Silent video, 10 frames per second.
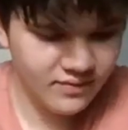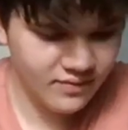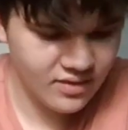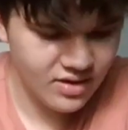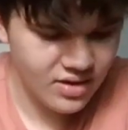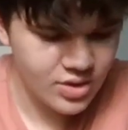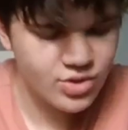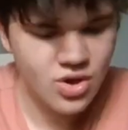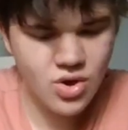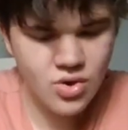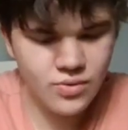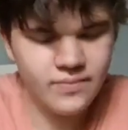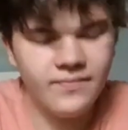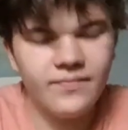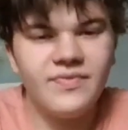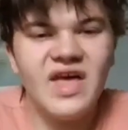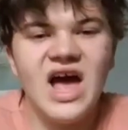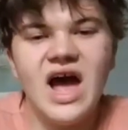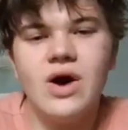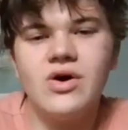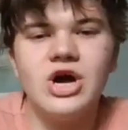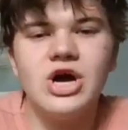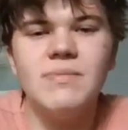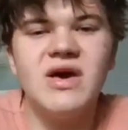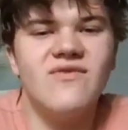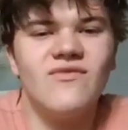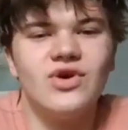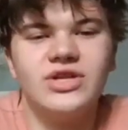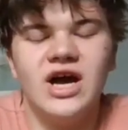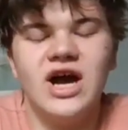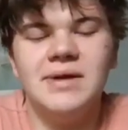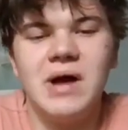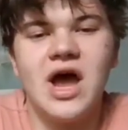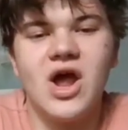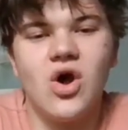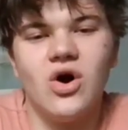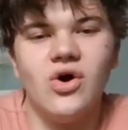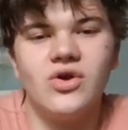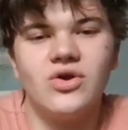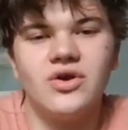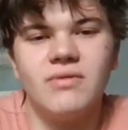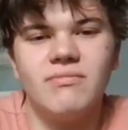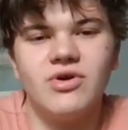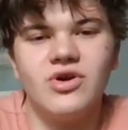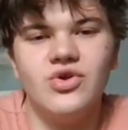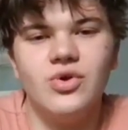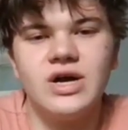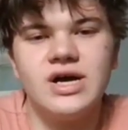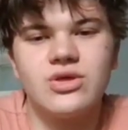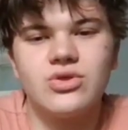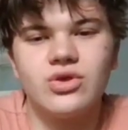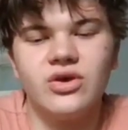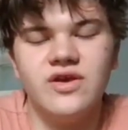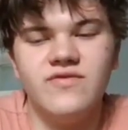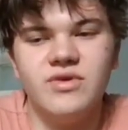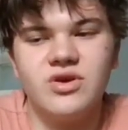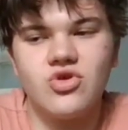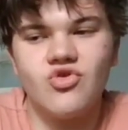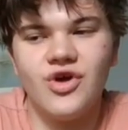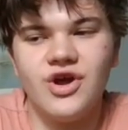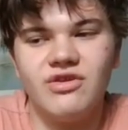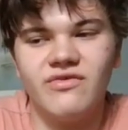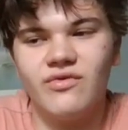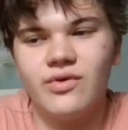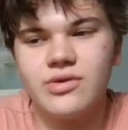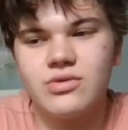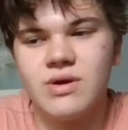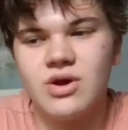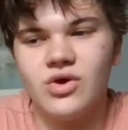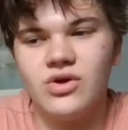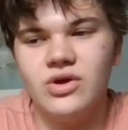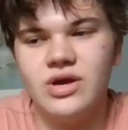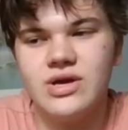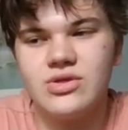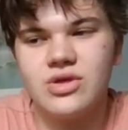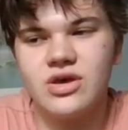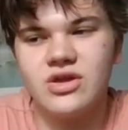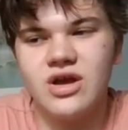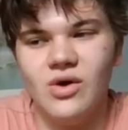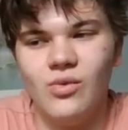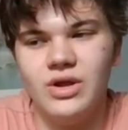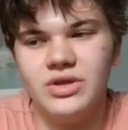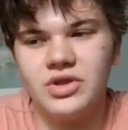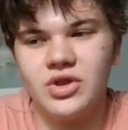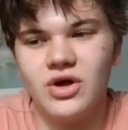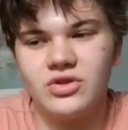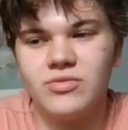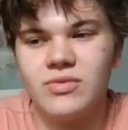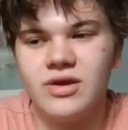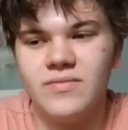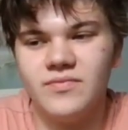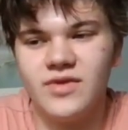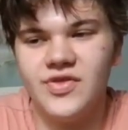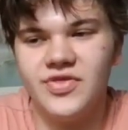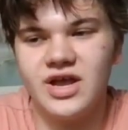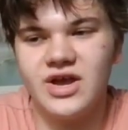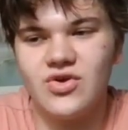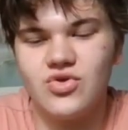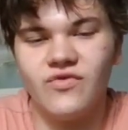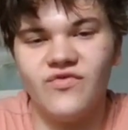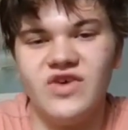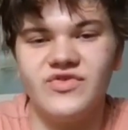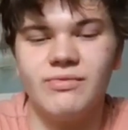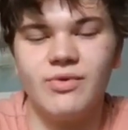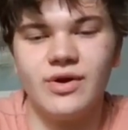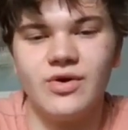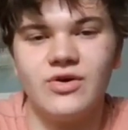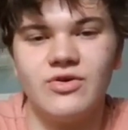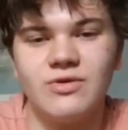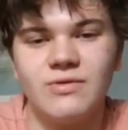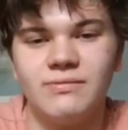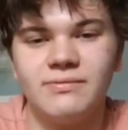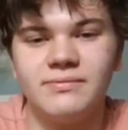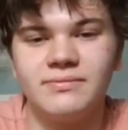Yes. So, how come every time I call your number, you guys lead me straight to voicemail? Are you guys like not wanting to talk to me? I thought I was your favorite prank caller.